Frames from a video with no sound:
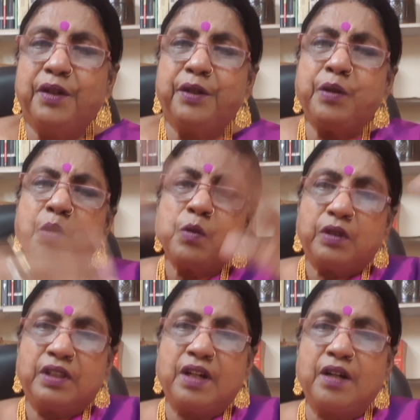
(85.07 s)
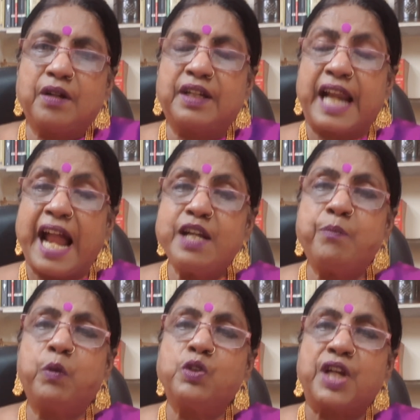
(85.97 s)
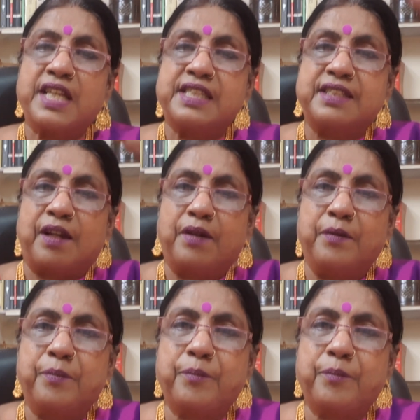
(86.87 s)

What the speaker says: the grand puja is done.